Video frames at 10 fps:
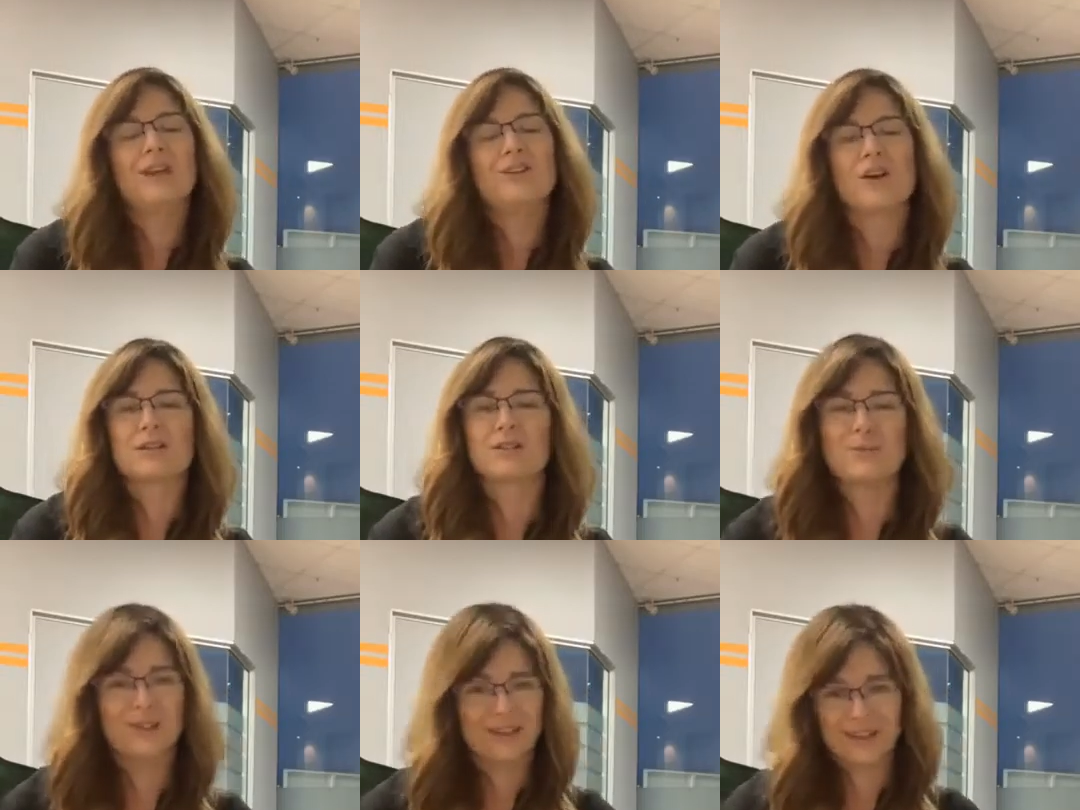Dogs
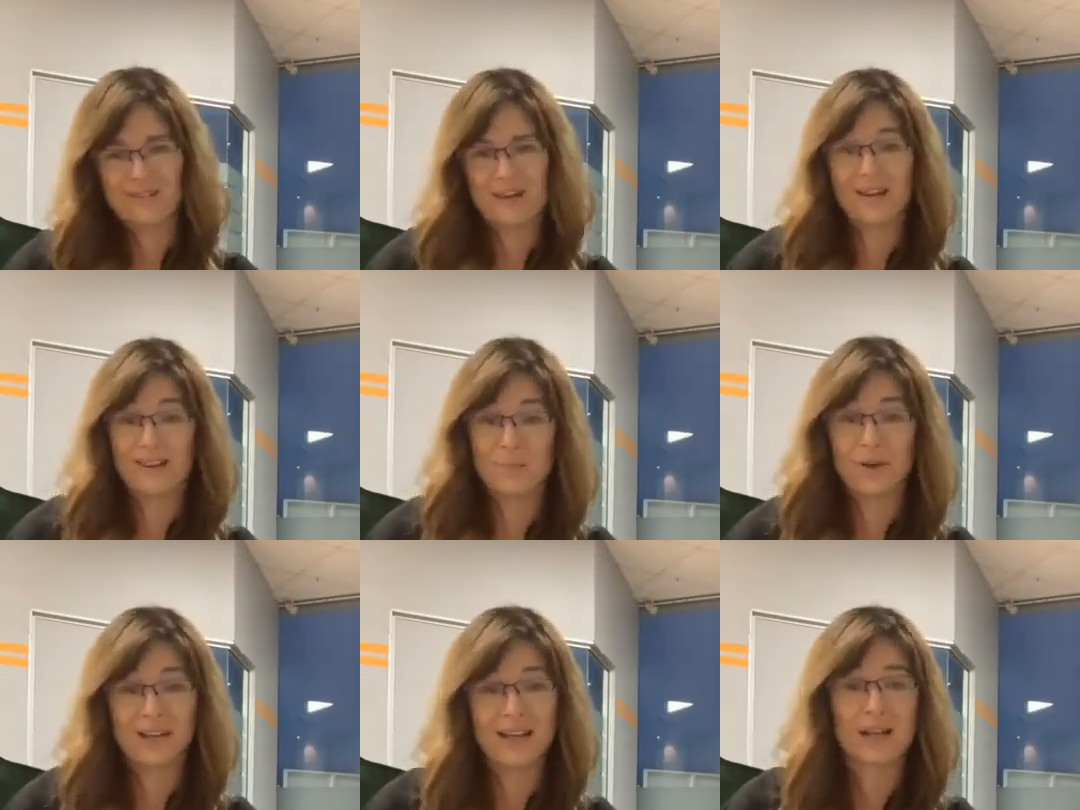communicate via their
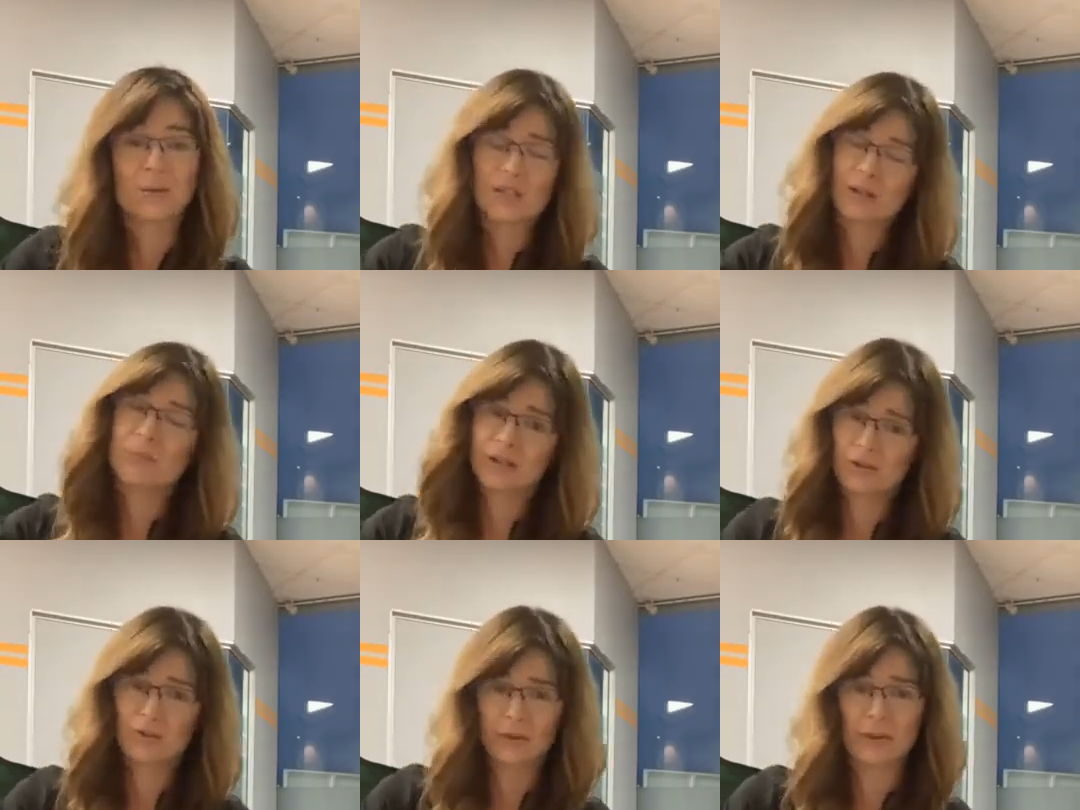body language and a bit
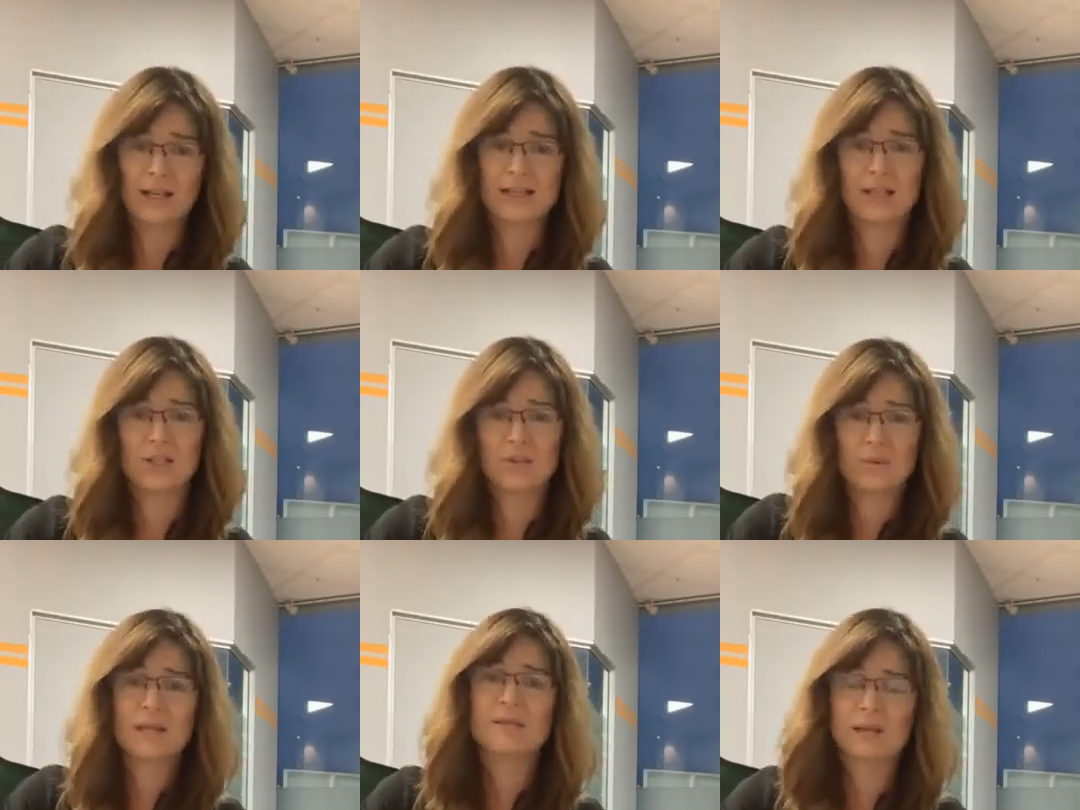through vocalization,
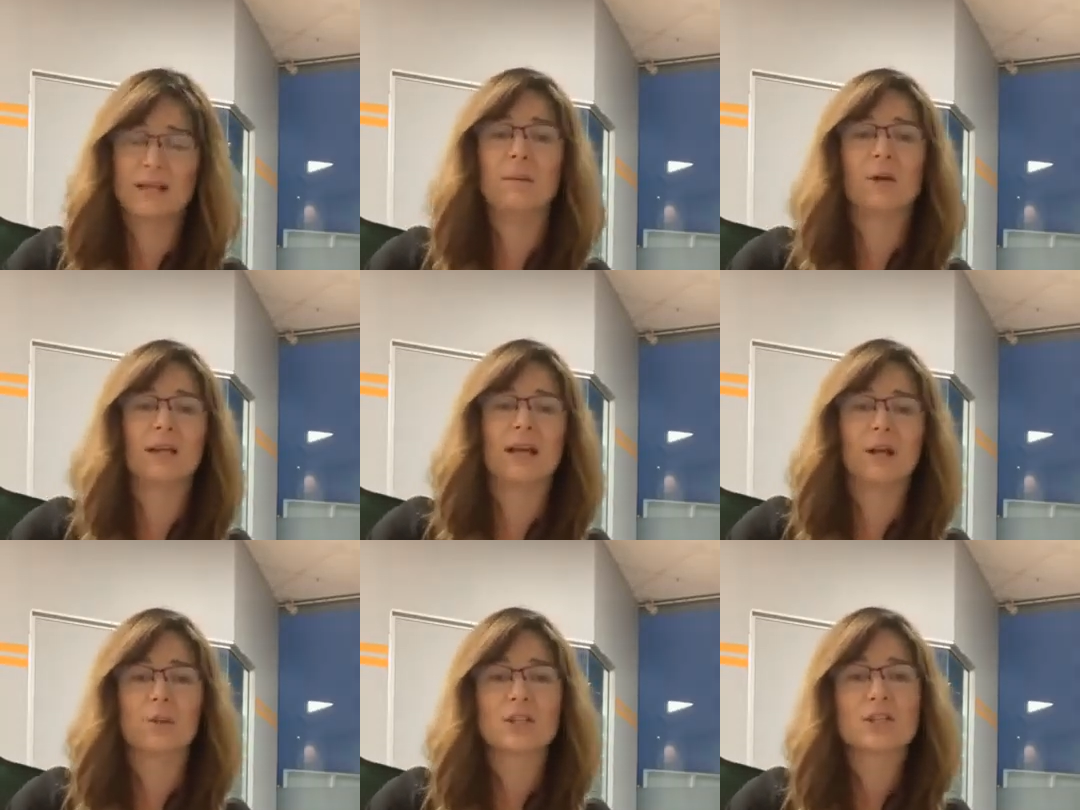but it's mainly body
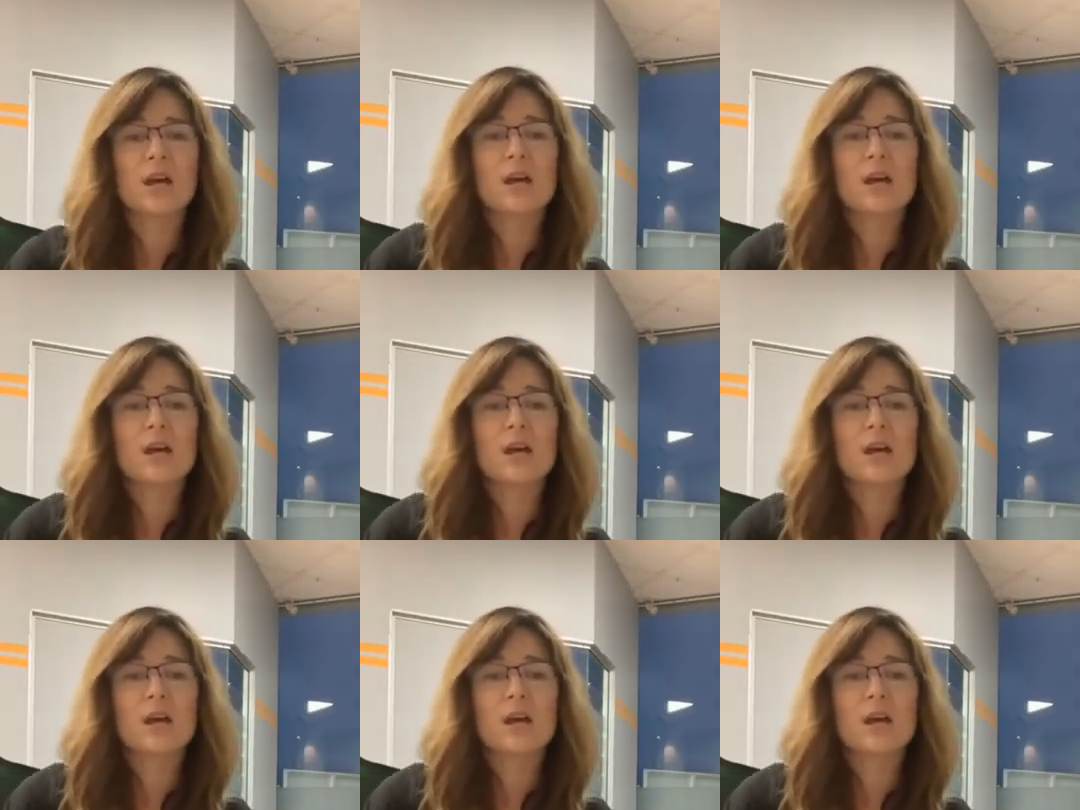language.